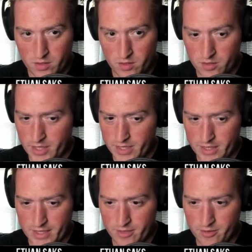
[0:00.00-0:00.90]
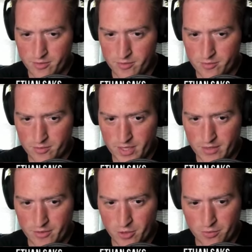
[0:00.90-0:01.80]
All right, now we
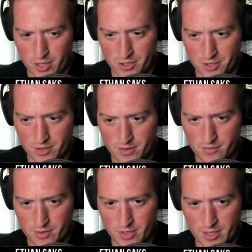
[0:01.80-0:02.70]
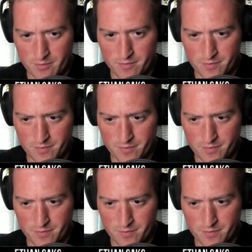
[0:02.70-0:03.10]
have no pressure for them,